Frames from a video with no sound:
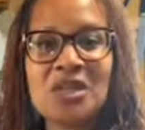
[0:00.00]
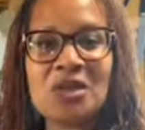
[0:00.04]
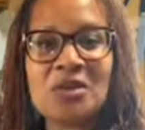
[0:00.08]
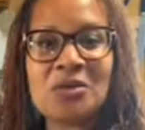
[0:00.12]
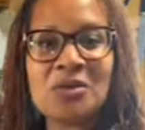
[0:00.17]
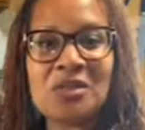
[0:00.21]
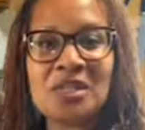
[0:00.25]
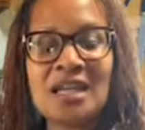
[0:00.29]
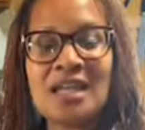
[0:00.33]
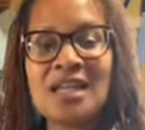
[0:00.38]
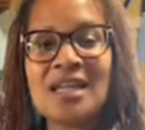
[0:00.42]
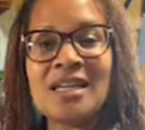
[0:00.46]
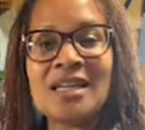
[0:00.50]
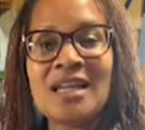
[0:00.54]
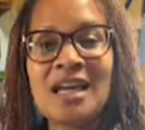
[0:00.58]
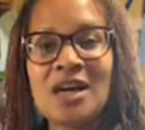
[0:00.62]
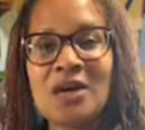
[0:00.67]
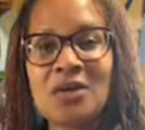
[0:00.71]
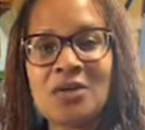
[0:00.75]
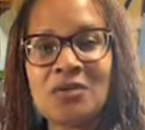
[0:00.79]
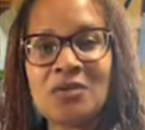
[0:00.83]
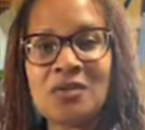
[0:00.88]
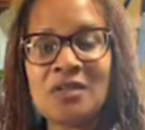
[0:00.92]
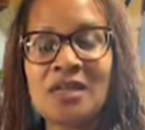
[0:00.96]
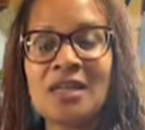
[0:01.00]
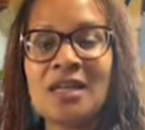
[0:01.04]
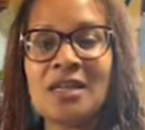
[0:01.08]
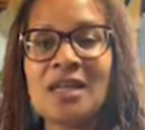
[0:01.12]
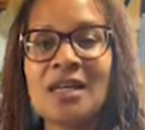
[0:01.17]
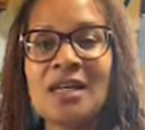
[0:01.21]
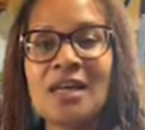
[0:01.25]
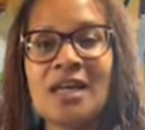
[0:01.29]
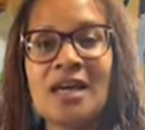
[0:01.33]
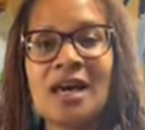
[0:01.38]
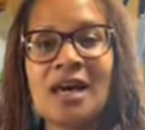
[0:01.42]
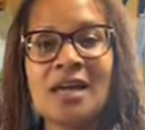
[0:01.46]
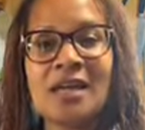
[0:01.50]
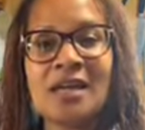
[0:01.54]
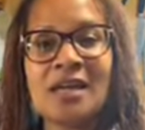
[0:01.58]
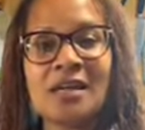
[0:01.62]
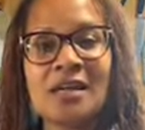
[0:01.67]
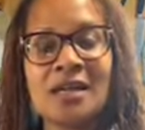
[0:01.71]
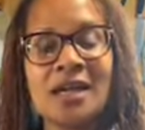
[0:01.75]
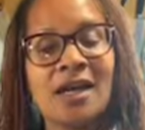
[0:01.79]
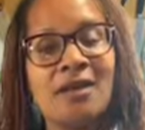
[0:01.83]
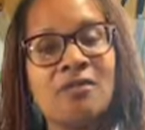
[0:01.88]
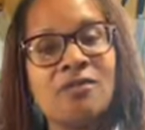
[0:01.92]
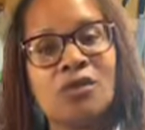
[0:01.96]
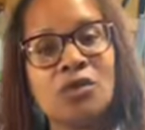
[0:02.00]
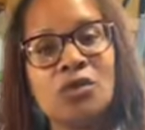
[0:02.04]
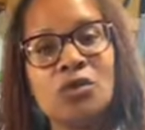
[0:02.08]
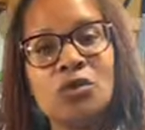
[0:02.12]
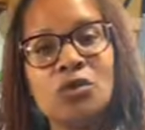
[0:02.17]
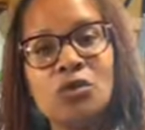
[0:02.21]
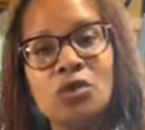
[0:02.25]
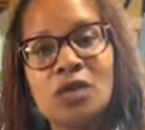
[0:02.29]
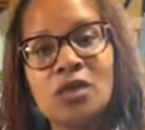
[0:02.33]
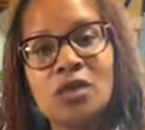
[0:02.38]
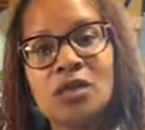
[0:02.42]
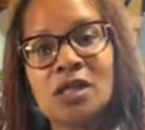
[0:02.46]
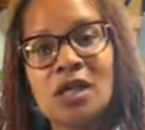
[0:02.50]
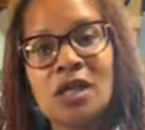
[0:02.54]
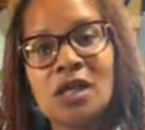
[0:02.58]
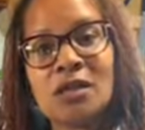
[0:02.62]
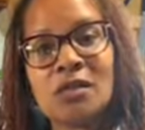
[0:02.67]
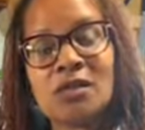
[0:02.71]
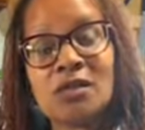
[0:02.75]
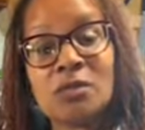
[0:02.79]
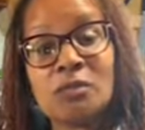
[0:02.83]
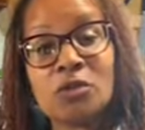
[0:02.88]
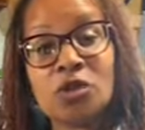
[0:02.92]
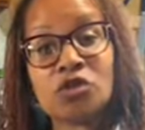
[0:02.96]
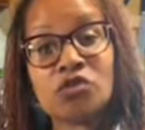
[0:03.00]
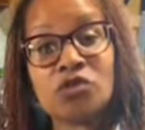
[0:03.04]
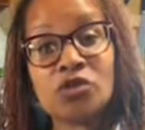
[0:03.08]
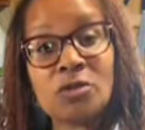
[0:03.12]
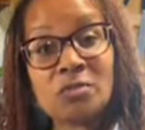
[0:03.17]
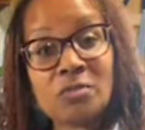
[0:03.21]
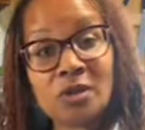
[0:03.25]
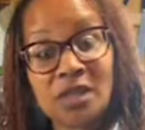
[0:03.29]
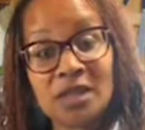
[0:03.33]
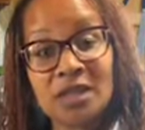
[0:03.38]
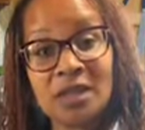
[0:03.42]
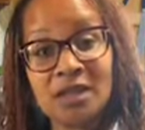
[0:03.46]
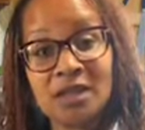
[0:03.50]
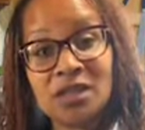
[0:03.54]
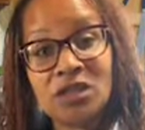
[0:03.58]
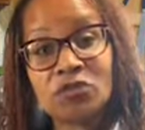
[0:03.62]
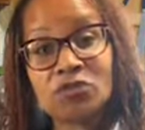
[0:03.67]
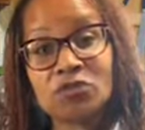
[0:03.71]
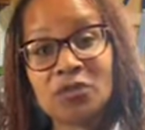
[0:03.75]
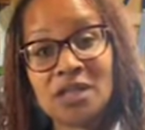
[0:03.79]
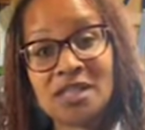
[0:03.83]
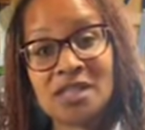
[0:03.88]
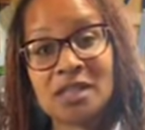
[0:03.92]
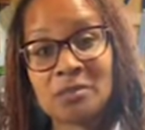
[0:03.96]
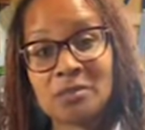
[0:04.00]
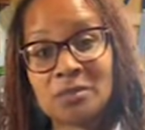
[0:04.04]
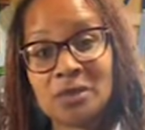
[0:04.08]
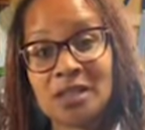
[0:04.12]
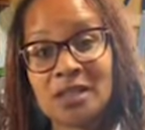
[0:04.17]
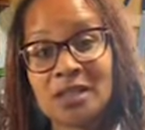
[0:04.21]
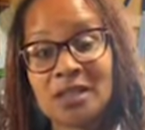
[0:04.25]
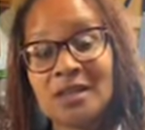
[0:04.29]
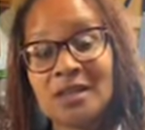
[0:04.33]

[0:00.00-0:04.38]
to eat healthy, I have used some shrimp in this recipe